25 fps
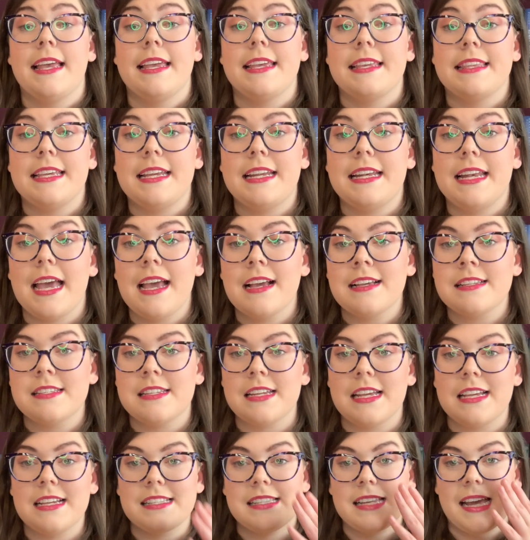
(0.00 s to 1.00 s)
The next
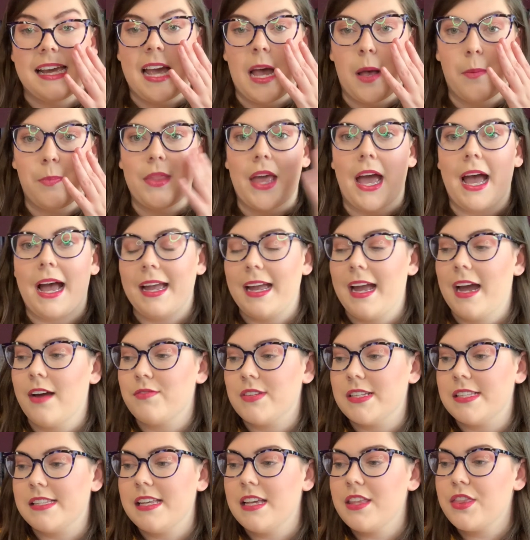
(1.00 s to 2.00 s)
exam that I have
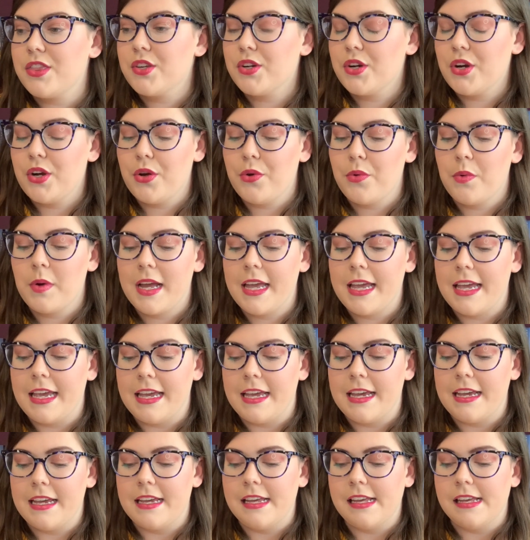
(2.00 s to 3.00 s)
to sit through
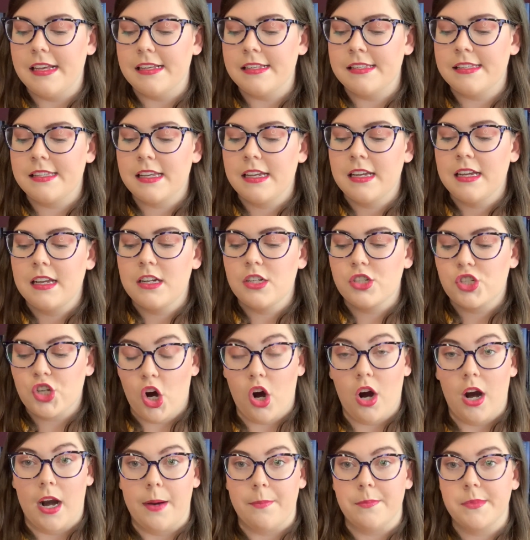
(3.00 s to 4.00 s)
is
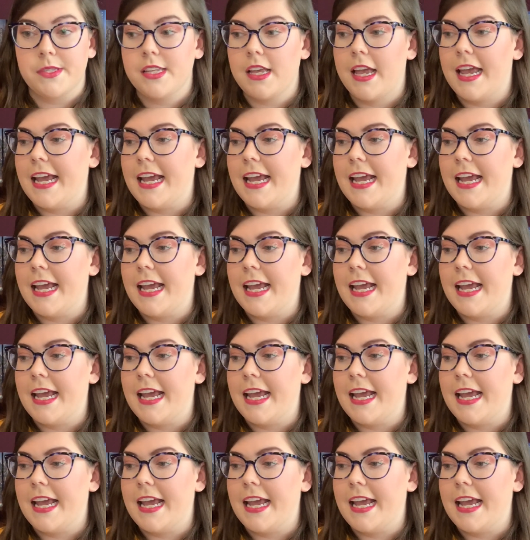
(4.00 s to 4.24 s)
Charms.